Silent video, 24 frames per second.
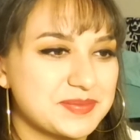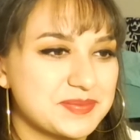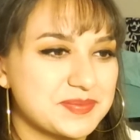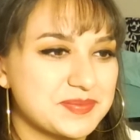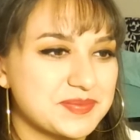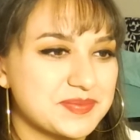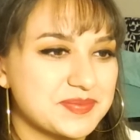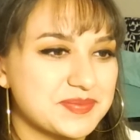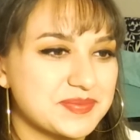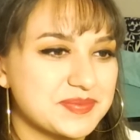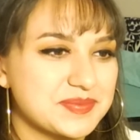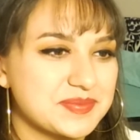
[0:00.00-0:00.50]

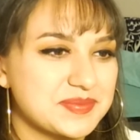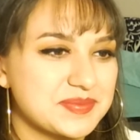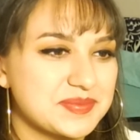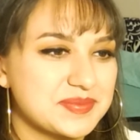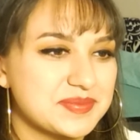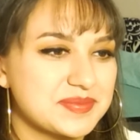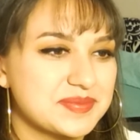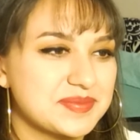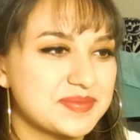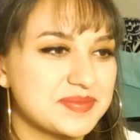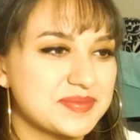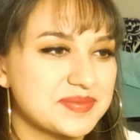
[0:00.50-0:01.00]

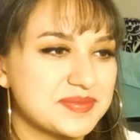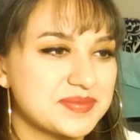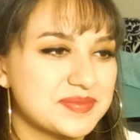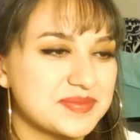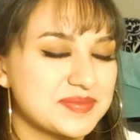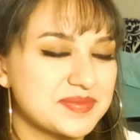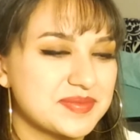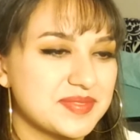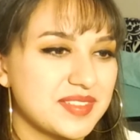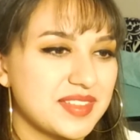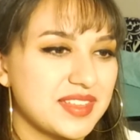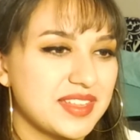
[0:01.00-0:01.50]

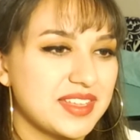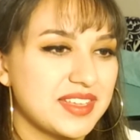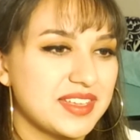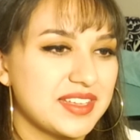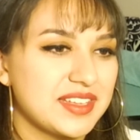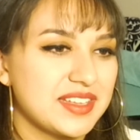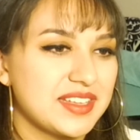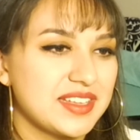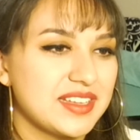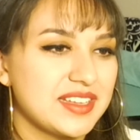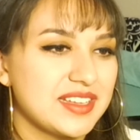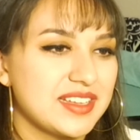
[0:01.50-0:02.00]
(no one is talking)